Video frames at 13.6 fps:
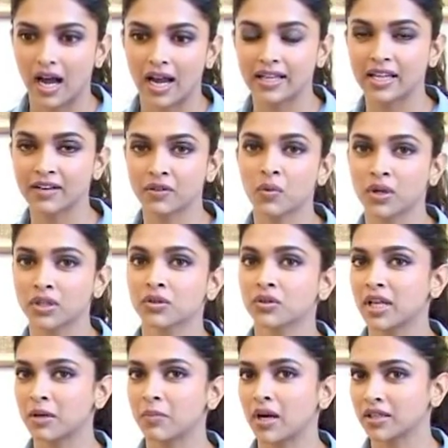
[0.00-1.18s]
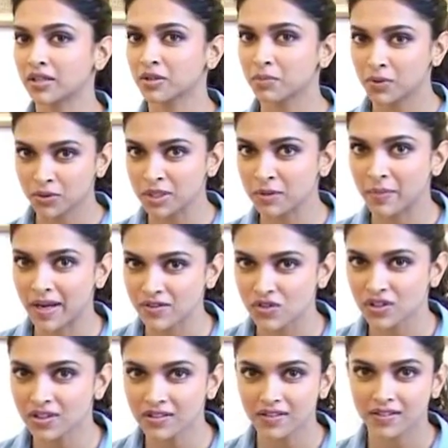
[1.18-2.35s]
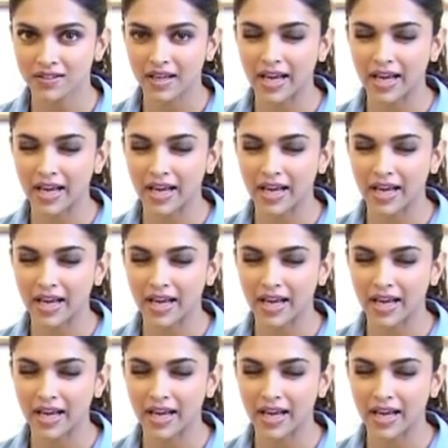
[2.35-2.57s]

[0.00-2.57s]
I never wanted to take part in a beauty pageant,